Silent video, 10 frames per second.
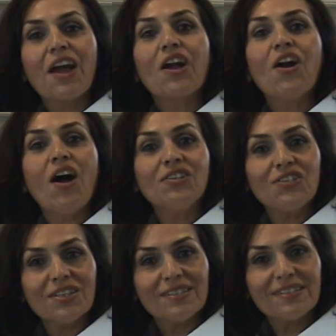
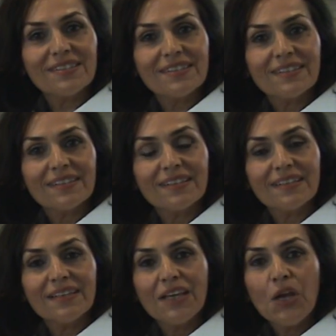conscious,
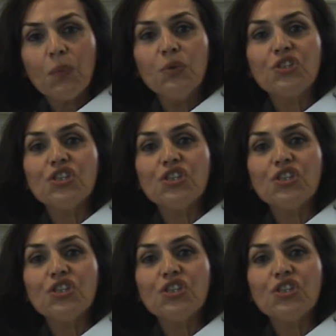which